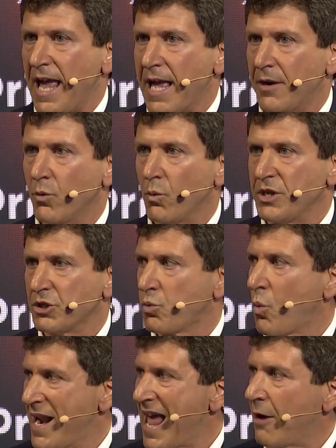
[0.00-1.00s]
And we
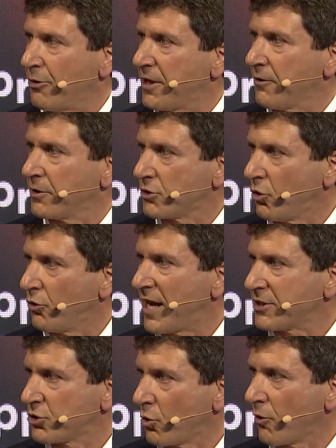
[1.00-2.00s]
just went out there and told
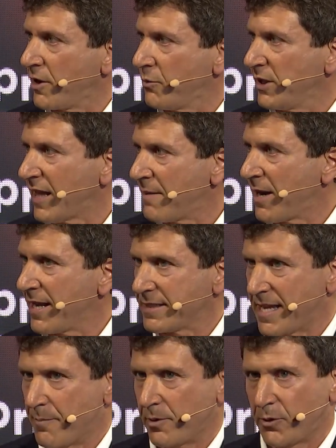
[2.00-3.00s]
that story, and we led by
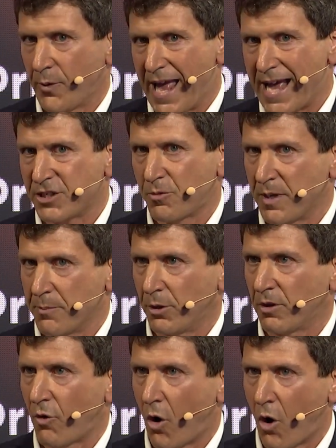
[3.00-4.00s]
example, and we asked
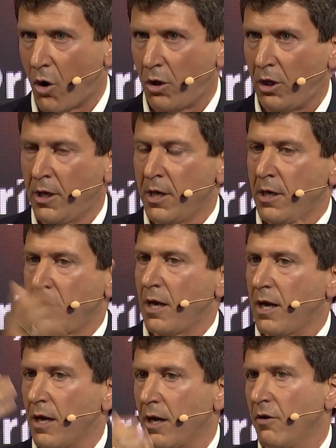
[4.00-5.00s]
people of all,
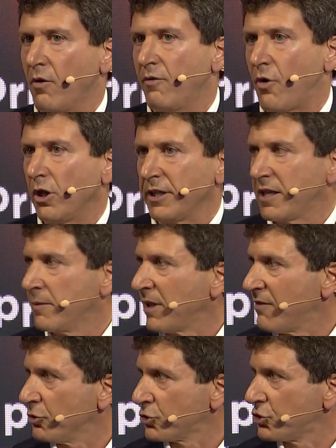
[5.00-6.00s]
uh, of all
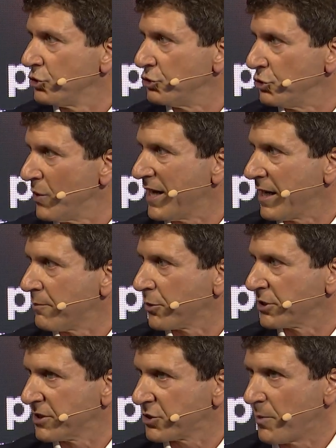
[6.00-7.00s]
income levels to do it and
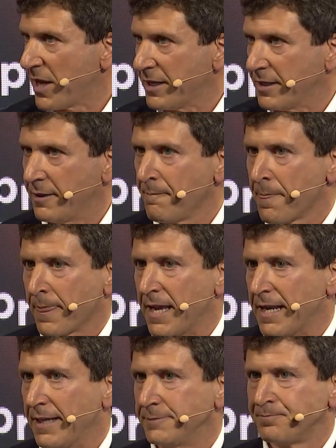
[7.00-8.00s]
participate it,
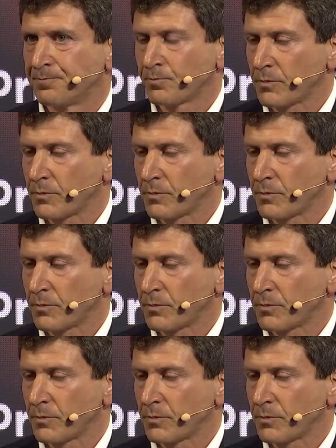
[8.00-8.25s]
in it